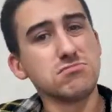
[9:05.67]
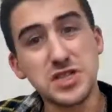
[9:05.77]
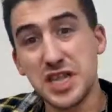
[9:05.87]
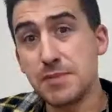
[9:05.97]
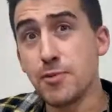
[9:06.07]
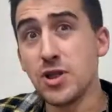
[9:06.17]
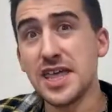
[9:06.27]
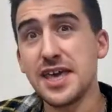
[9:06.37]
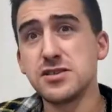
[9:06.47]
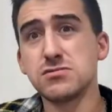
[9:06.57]
Deeper
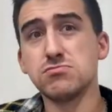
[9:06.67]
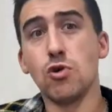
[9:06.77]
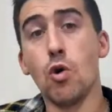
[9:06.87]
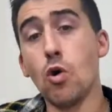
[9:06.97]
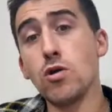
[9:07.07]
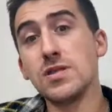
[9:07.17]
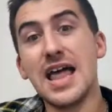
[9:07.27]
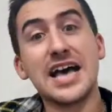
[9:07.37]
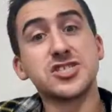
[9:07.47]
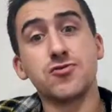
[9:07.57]
leagues or
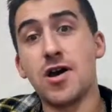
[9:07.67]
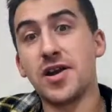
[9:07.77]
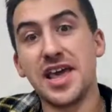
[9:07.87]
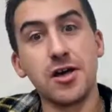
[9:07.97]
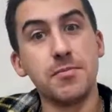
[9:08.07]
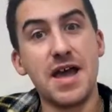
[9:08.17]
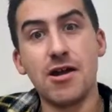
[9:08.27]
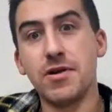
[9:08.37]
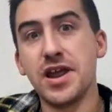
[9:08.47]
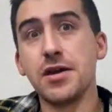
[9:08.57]
last-round Hail
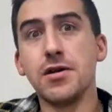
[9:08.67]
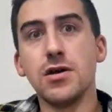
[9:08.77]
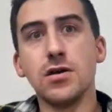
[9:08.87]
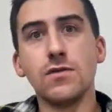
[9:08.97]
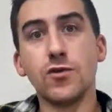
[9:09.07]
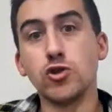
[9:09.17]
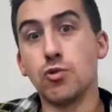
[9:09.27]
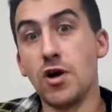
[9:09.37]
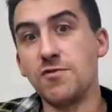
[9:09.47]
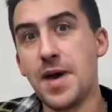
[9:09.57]
Mary for
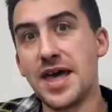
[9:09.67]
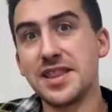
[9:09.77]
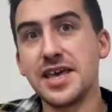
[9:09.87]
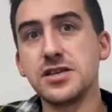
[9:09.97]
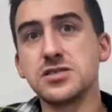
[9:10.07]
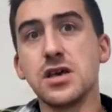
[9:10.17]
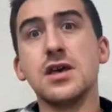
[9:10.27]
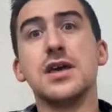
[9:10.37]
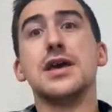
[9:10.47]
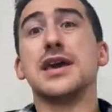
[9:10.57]
12-man leagues.
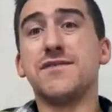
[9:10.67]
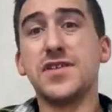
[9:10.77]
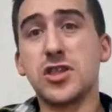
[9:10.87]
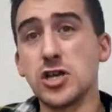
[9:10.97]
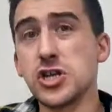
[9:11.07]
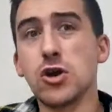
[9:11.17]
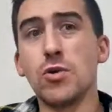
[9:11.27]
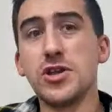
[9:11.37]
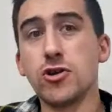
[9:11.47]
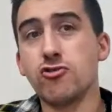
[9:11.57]
If he doesn't go
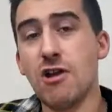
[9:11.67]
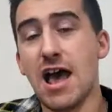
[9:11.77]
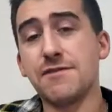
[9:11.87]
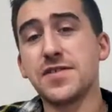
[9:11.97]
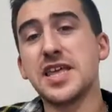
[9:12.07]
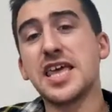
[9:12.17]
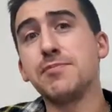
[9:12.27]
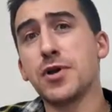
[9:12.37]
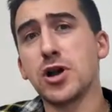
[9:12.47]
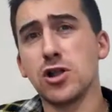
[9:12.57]
in your draft,
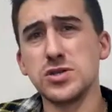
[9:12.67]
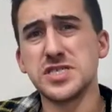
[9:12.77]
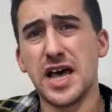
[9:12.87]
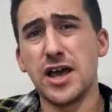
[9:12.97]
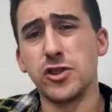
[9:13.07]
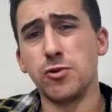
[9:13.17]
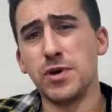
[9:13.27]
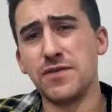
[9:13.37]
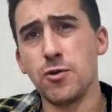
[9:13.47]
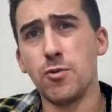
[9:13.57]
keep a close eye on the
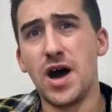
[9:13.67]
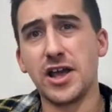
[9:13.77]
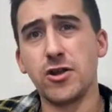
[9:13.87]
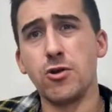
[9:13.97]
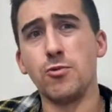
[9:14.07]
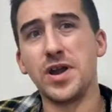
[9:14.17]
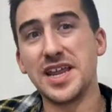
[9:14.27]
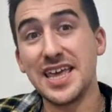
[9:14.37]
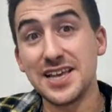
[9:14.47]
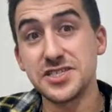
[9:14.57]
waiver wire when
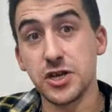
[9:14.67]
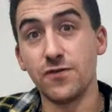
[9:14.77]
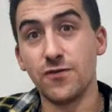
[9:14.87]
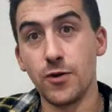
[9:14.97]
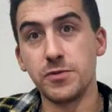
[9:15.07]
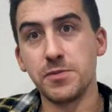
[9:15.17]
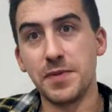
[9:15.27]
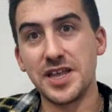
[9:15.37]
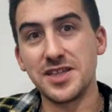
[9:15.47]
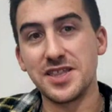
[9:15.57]
he is confirmed to
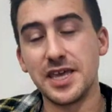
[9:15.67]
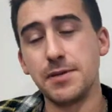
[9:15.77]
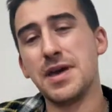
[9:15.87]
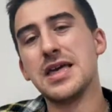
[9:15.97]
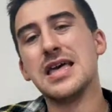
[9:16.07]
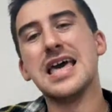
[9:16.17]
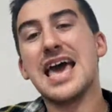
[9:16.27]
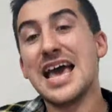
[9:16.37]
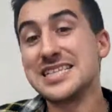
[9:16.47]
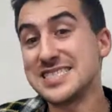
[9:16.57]
make the team
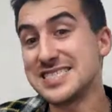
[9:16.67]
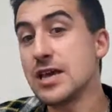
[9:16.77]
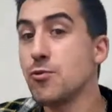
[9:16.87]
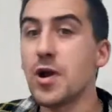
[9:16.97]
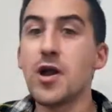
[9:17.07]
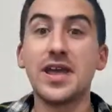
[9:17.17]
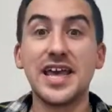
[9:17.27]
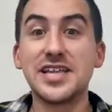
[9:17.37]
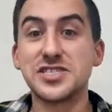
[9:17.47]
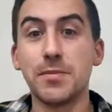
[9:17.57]
and see where he
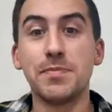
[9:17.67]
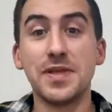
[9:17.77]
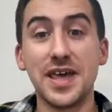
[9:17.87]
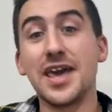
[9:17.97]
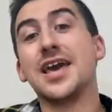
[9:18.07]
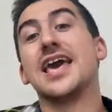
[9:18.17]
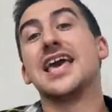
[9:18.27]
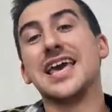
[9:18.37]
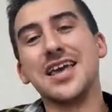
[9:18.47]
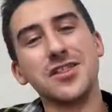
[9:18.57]
ends up playing
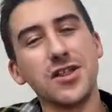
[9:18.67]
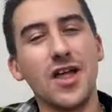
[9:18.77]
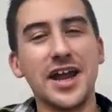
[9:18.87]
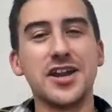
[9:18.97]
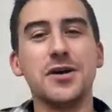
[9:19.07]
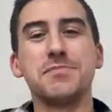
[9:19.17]
in the lineup.